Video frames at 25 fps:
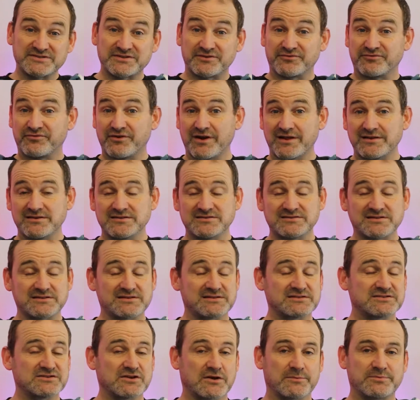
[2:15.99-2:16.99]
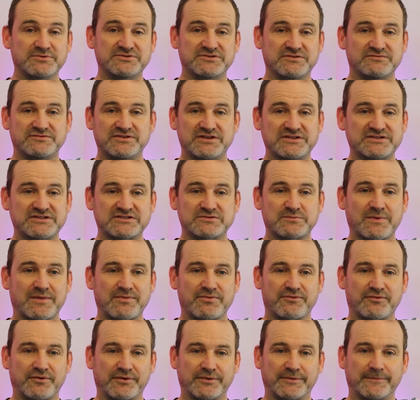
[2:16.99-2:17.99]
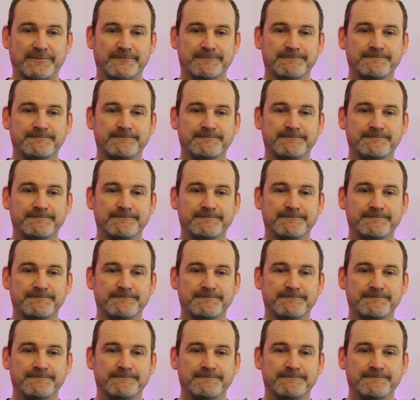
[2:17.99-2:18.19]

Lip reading: the friends, the disciples of Jesus went through.